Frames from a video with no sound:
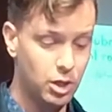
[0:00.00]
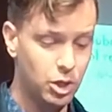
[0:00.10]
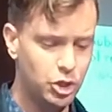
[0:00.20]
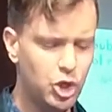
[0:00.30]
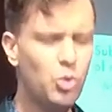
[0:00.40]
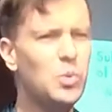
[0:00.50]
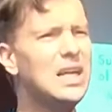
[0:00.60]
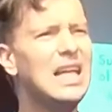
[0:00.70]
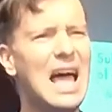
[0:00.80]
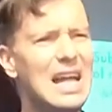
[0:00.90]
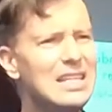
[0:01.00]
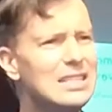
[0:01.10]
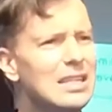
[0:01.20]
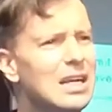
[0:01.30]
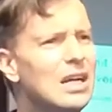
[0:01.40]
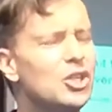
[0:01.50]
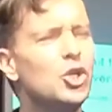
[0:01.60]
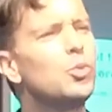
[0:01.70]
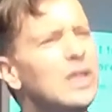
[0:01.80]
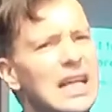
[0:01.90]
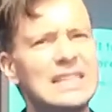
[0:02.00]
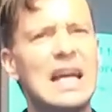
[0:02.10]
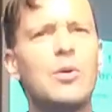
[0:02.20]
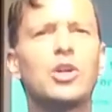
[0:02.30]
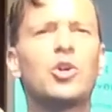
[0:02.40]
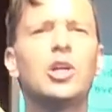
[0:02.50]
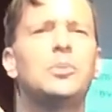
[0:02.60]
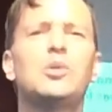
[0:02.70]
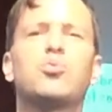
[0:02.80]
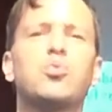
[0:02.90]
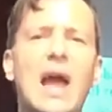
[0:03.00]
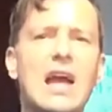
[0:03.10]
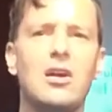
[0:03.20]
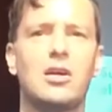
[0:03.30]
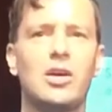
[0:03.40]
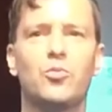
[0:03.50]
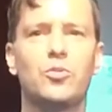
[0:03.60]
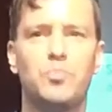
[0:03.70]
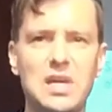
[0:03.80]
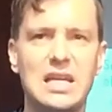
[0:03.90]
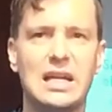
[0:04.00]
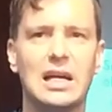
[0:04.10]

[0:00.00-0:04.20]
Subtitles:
do you realize how incredibly rare it would be